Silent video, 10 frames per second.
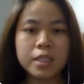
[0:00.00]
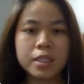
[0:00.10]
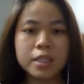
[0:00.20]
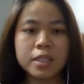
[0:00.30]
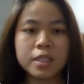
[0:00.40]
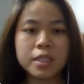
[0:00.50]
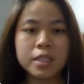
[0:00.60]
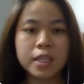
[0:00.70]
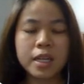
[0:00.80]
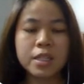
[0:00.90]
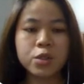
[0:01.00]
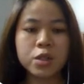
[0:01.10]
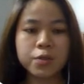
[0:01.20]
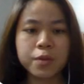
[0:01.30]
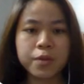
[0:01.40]
And this is the second
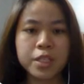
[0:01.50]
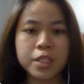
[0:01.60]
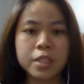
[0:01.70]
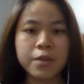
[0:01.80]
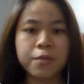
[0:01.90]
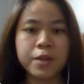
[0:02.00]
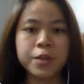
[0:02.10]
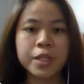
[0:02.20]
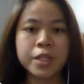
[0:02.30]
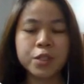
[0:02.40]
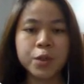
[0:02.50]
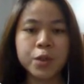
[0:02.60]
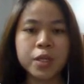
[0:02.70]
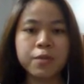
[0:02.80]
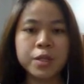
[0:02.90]
transfer function in fit rate.
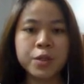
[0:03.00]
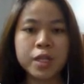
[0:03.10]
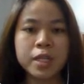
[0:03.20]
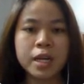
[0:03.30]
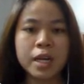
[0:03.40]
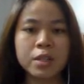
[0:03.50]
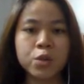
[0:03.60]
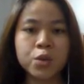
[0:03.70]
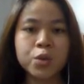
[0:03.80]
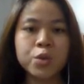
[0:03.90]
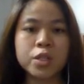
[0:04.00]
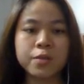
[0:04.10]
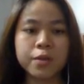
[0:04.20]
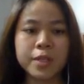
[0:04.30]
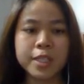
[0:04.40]
So in fit rate, there are two
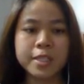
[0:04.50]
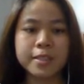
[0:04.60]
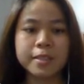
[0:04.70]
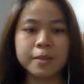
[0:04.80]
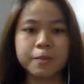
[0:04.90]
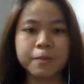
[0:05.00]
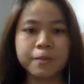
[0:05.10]
transfer functions.